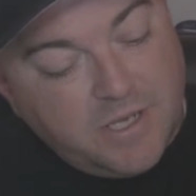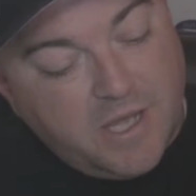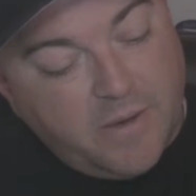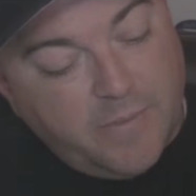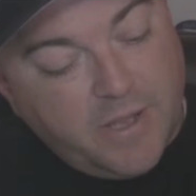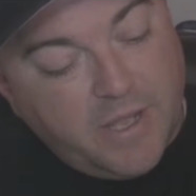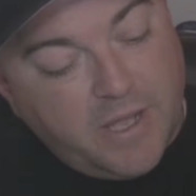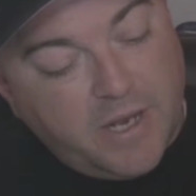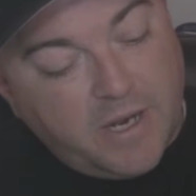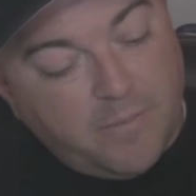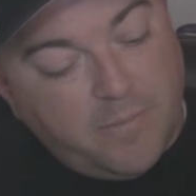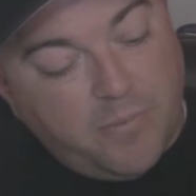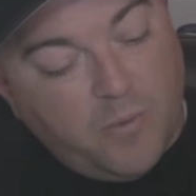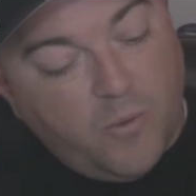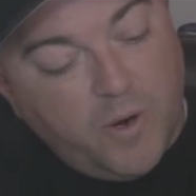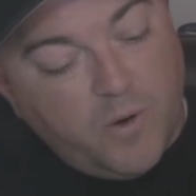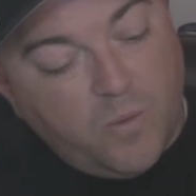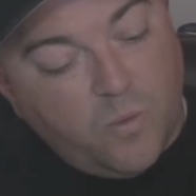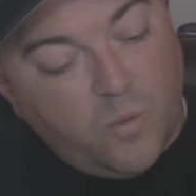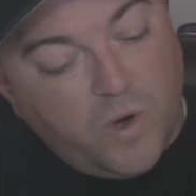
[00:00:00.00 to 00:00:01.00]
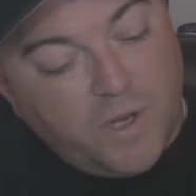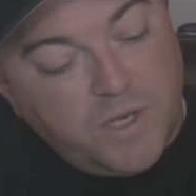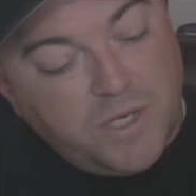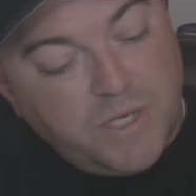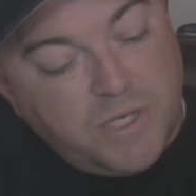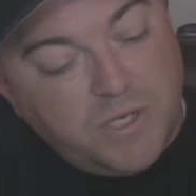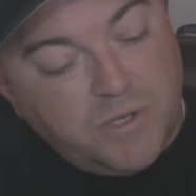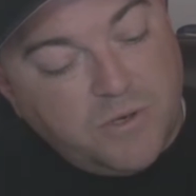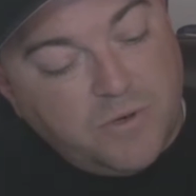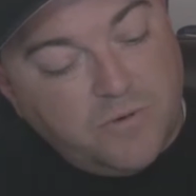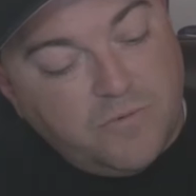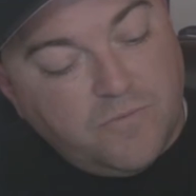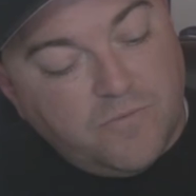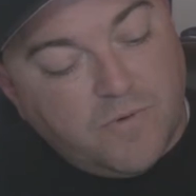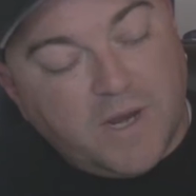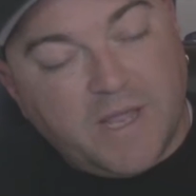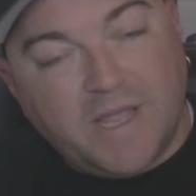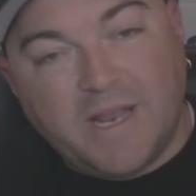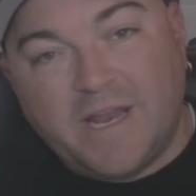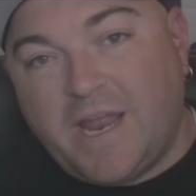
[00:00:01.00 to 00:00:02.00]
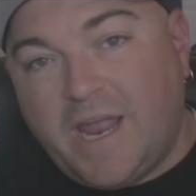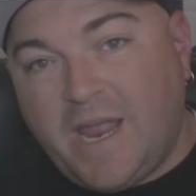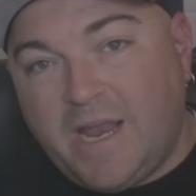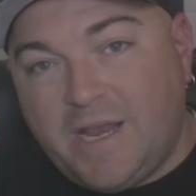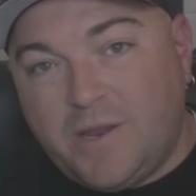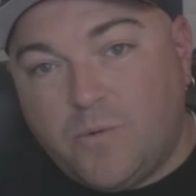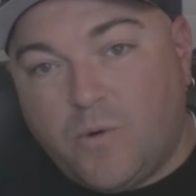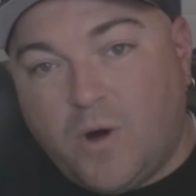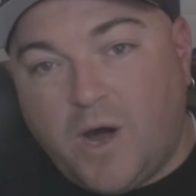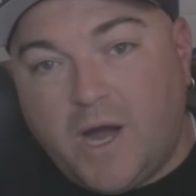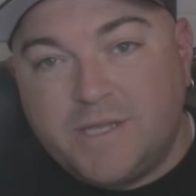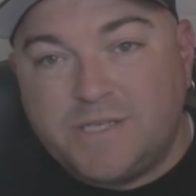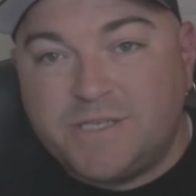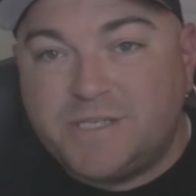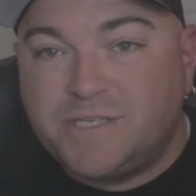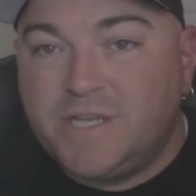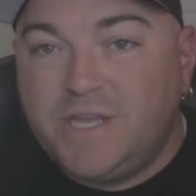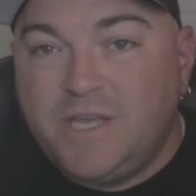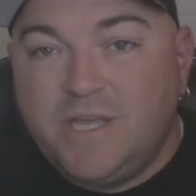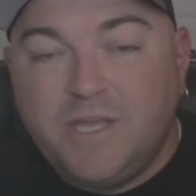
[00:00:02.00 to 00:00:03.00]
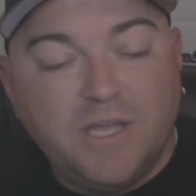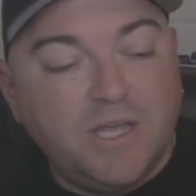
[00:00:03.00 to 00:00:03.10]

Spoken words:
coming in at 0.12, running it at 80 watts.